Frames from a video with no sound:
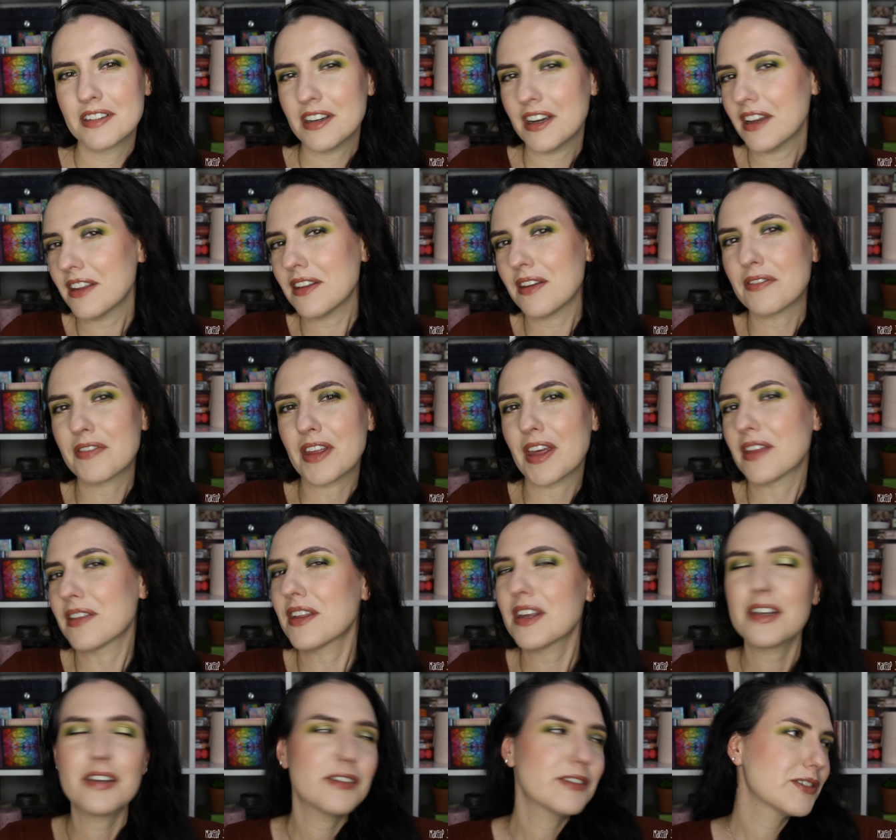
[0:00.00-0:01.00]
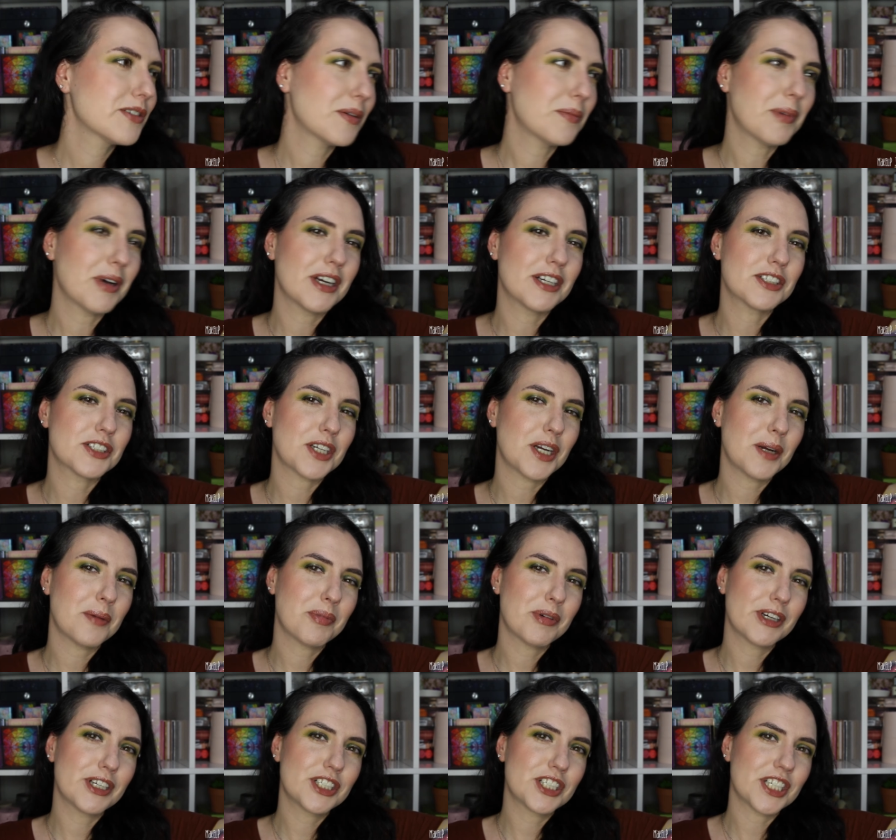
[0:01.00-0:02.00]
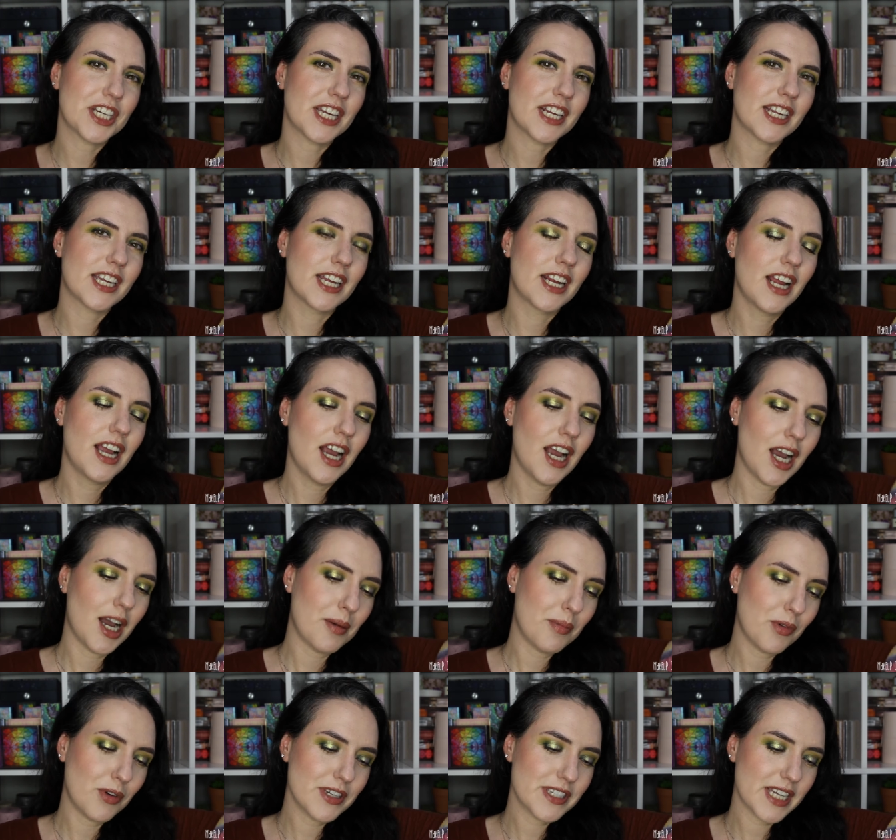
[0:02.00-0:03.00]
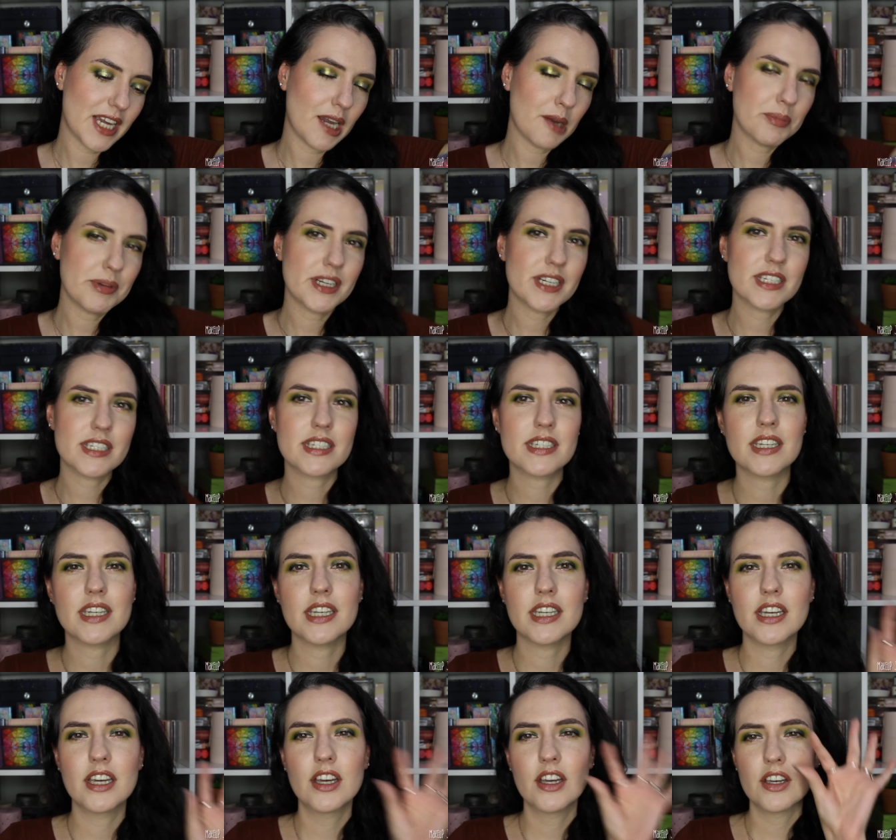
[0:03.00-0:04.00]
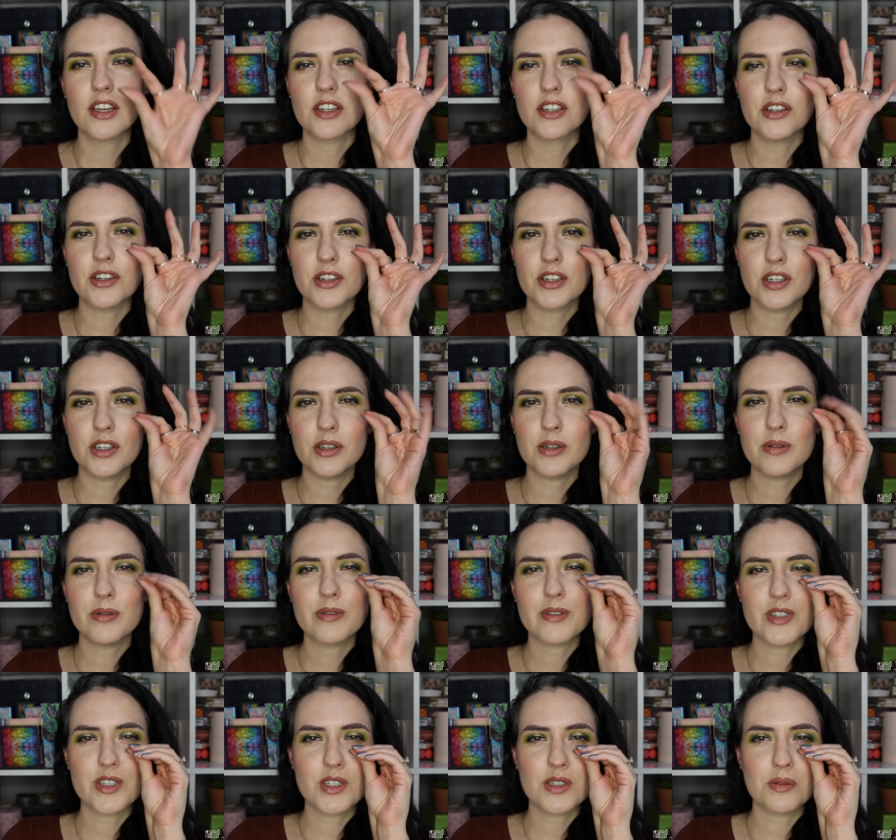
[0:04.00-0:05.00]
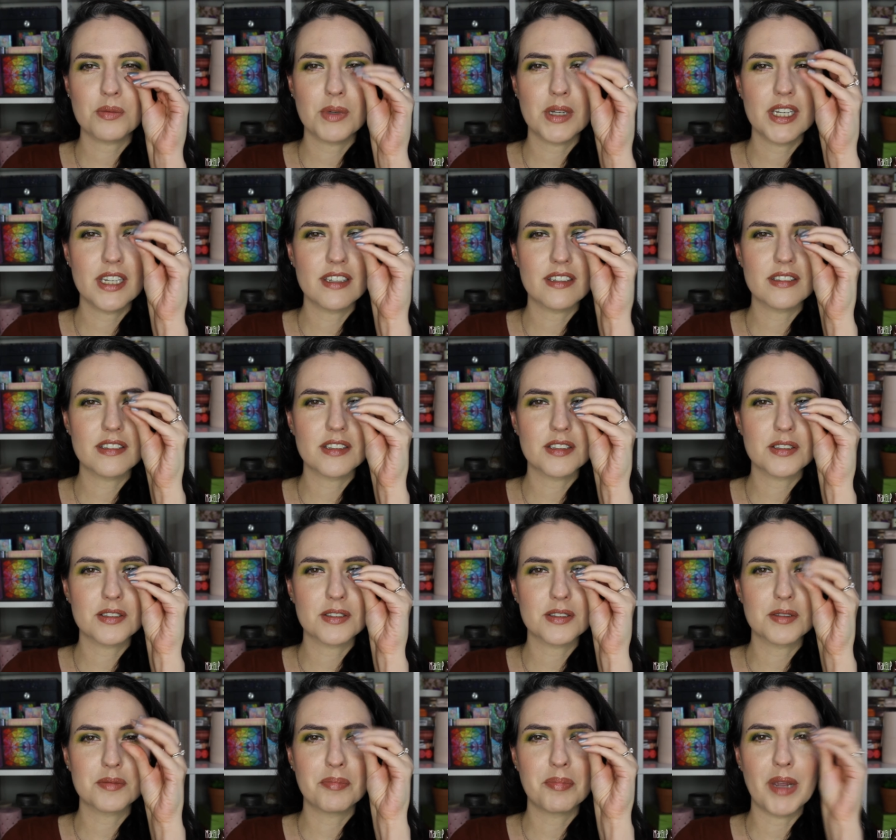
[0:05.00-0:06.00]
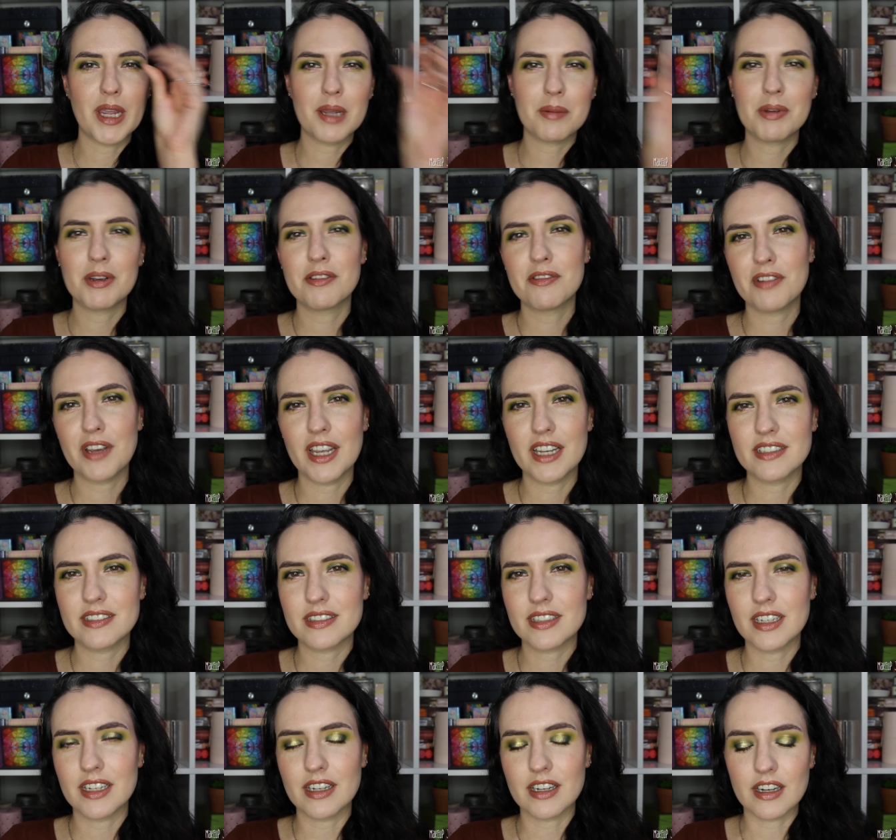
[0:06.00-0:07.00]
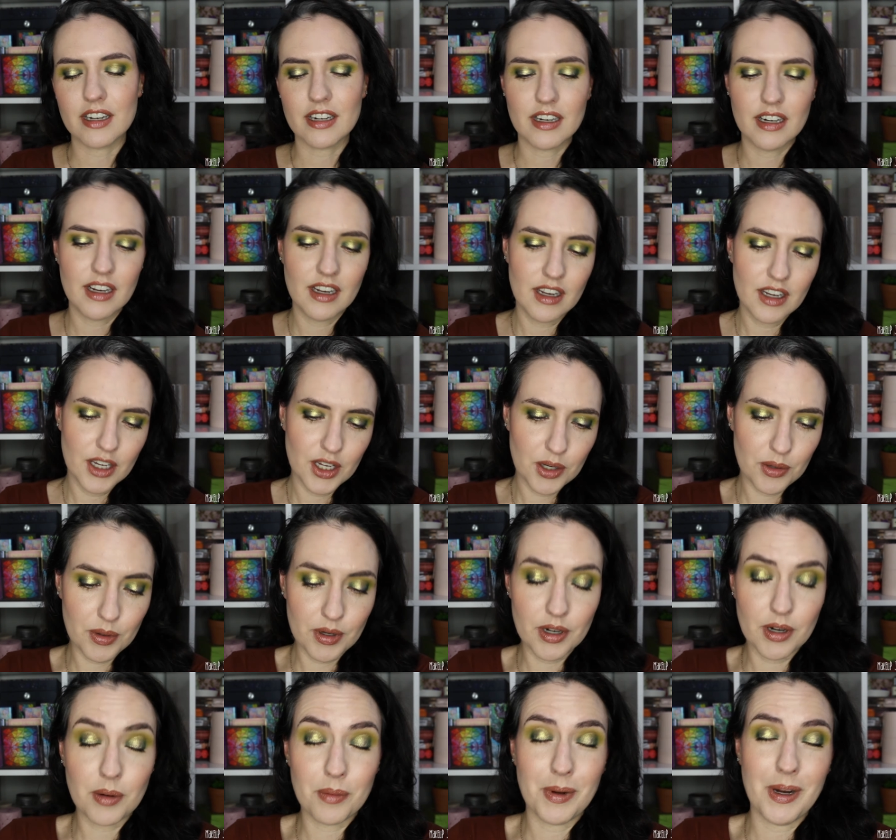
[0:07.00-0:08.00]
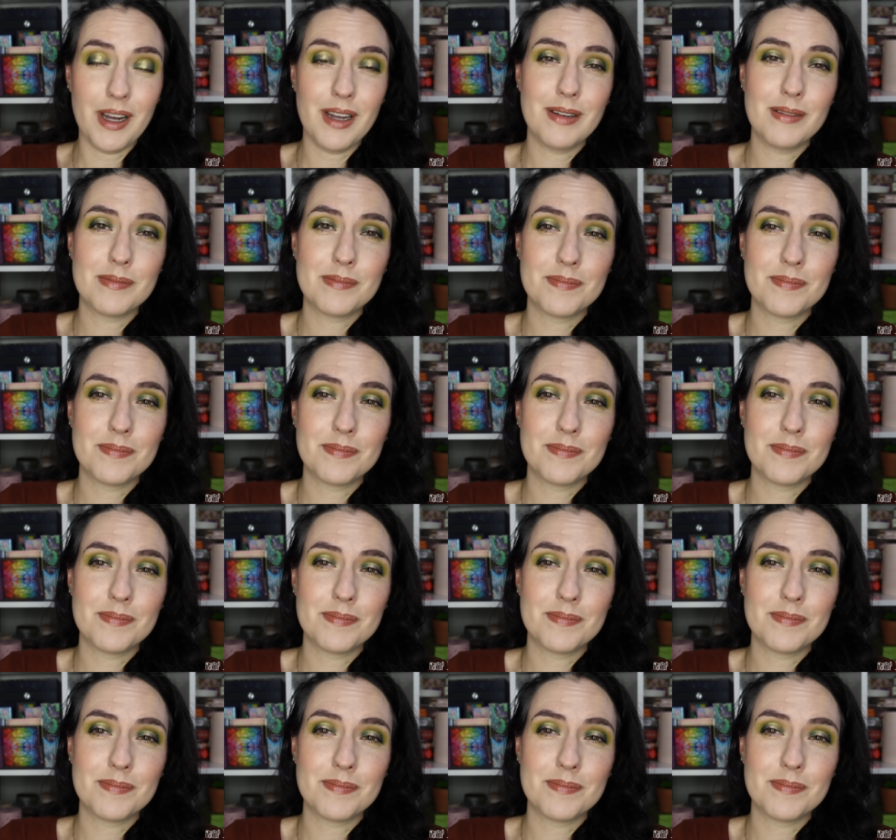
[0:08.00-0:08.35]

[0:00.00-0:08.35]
I love that. Thank you so much. I appreciate it. I'm always happy to see your cute, sweet little baby face here. You want to know why?